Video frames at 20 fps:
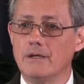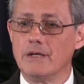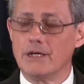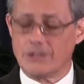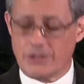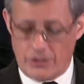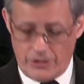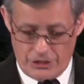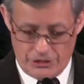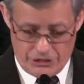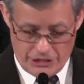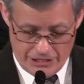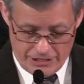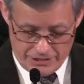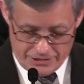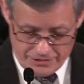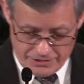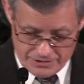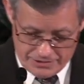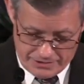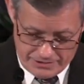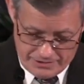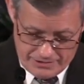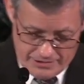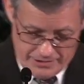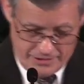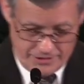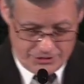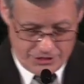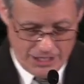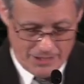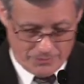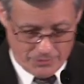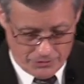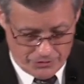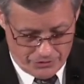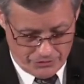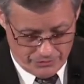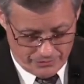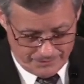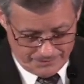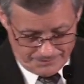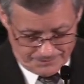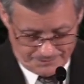Let's go to Genesis chapter 2.